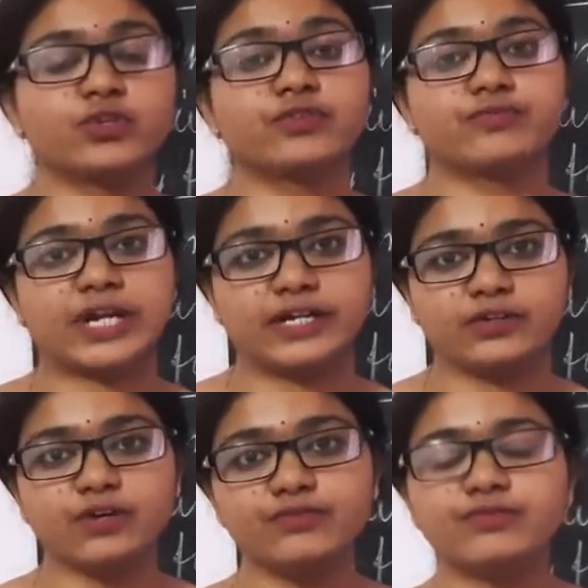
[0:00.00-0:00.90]
in front
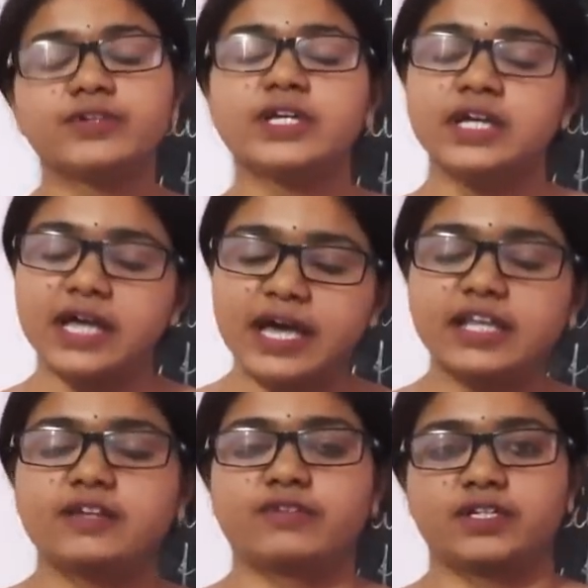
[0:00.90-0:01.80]
of
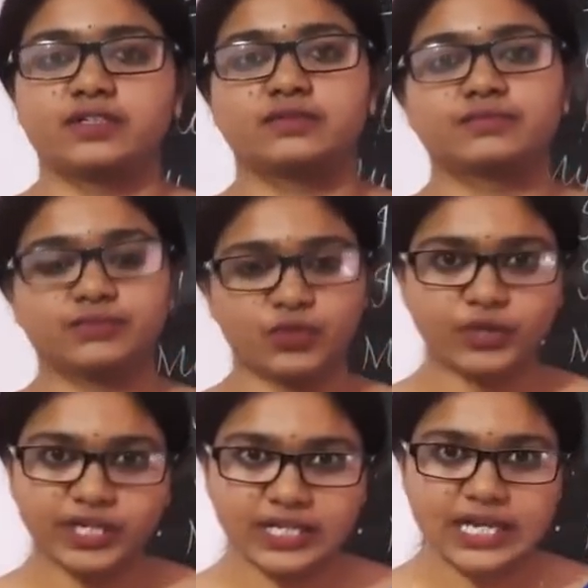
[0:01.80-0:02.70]
anyone.
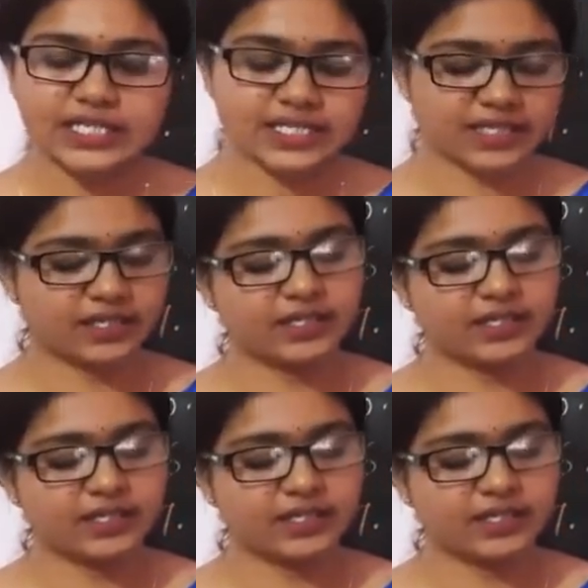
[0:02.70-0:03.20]
Okay, class?